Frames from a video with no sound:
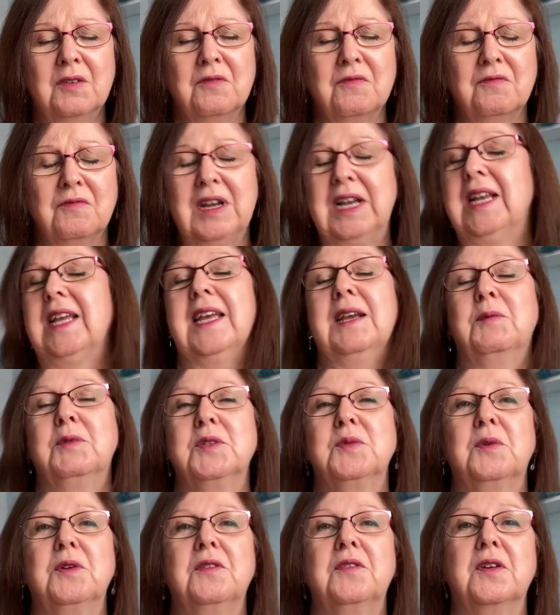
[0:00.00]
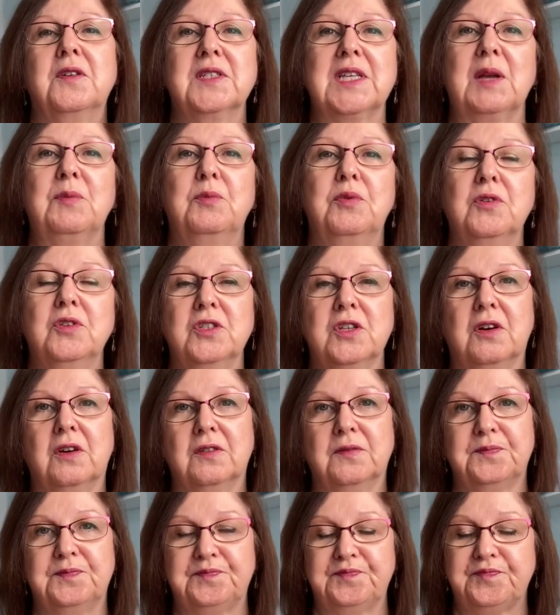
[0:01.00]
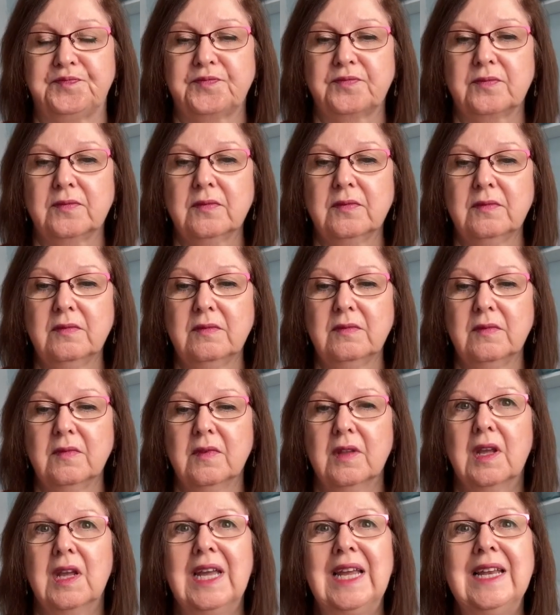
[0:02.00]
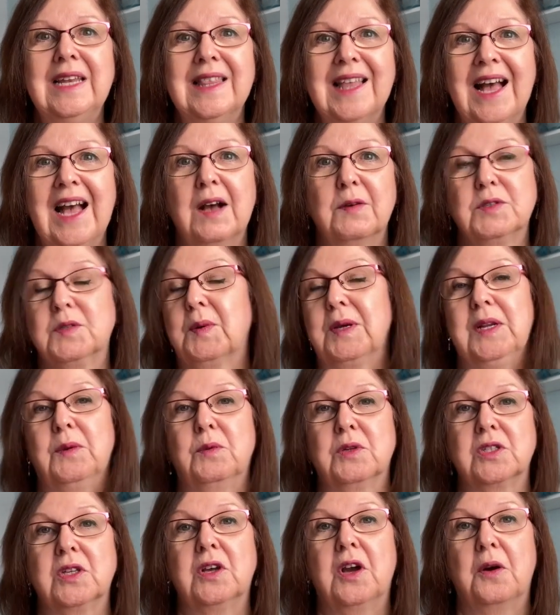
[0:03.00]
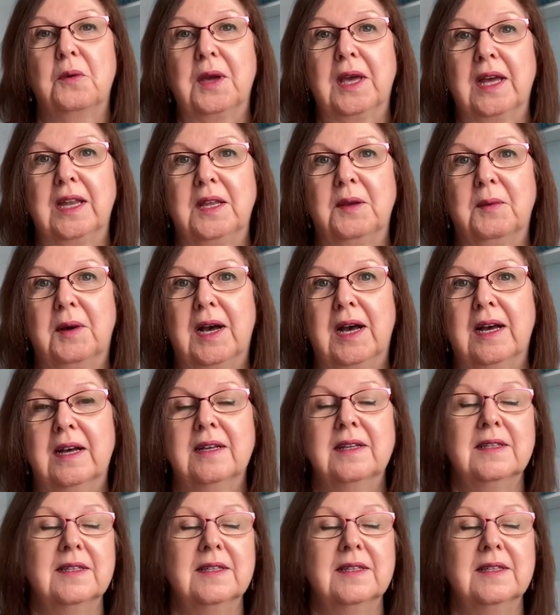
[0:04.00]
really it was one of those I put on in the house when I wasn't going anywhere,